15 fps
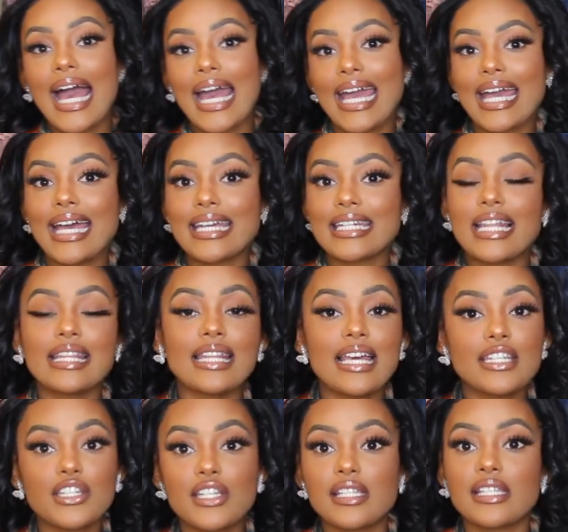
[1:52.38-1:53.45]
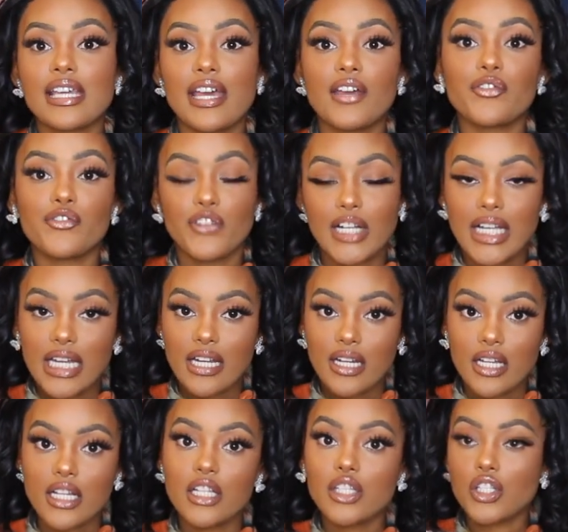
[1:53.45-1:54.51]
and let's just get
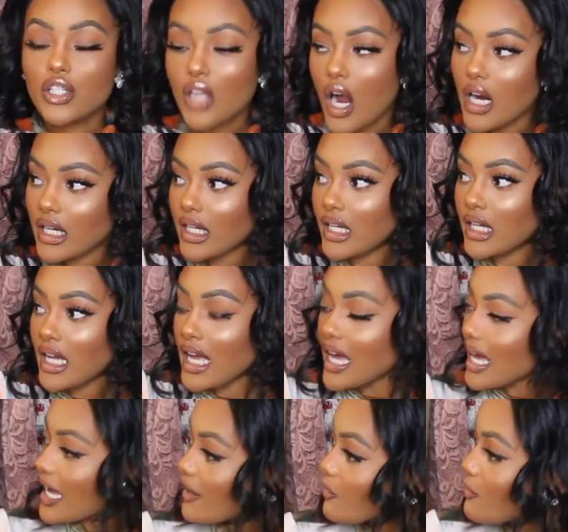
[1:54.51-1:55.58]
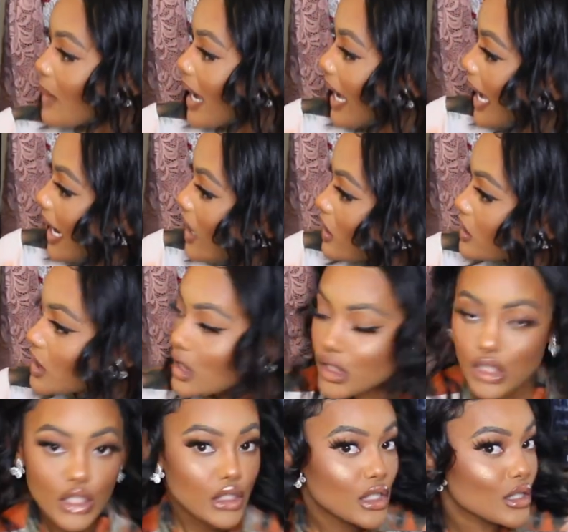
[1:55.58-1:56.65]
freaking started. And if my hair
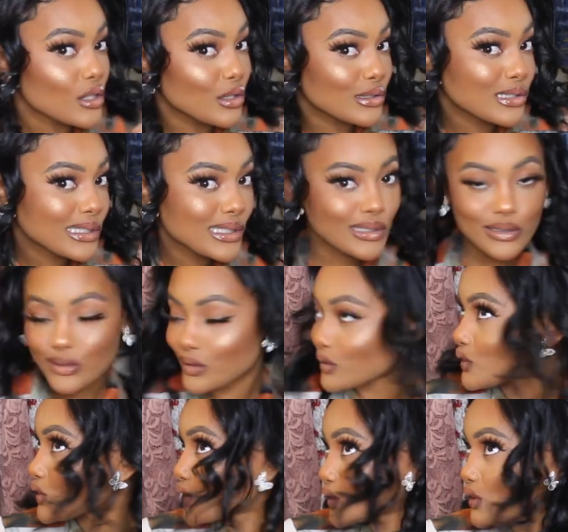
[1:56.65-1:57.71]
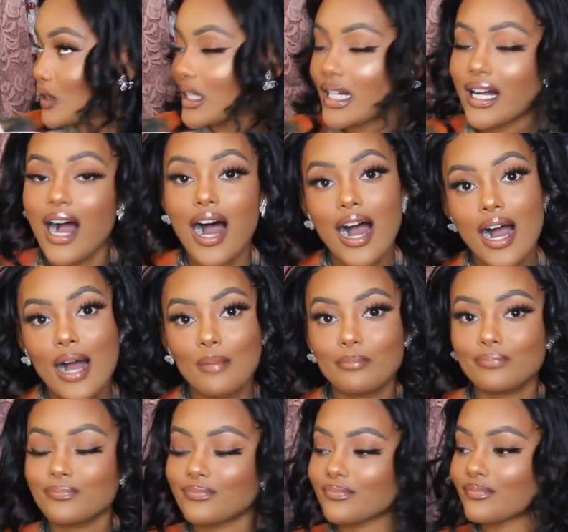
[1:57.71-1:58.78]
looks a little,
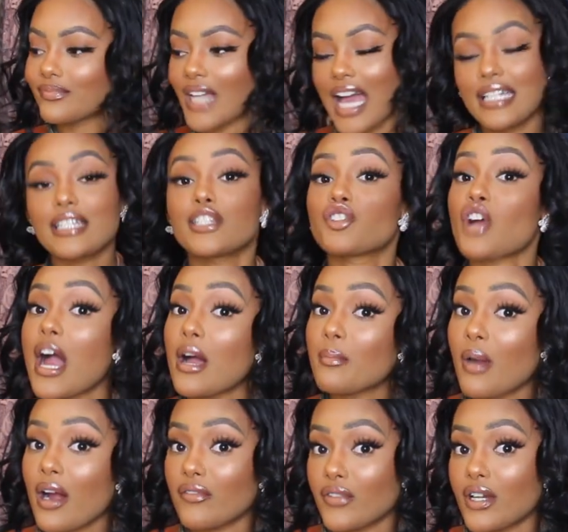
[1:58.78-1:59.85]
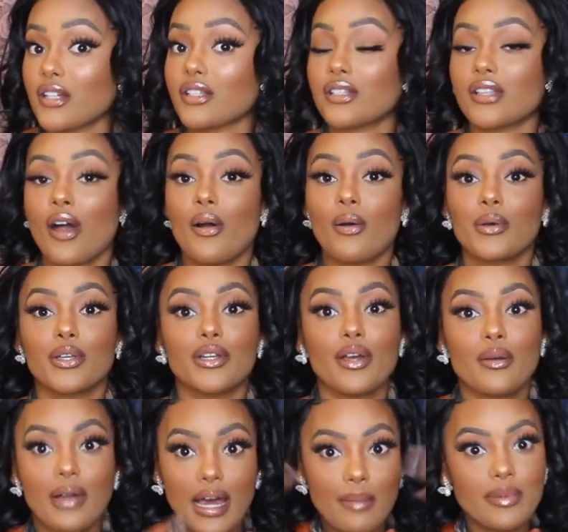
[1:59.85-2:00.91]
um, I did the try on part first, so, you
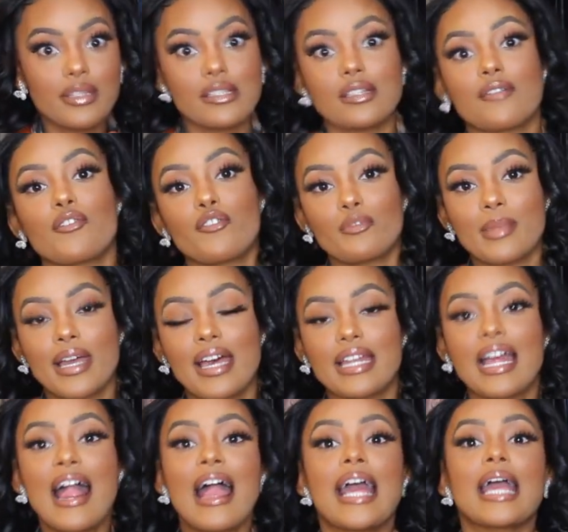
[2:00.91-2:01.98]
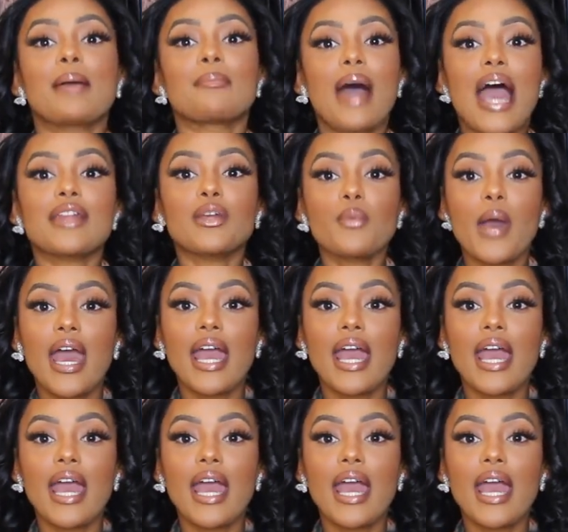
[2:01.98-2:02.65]
know, got the stuff over my head. And by the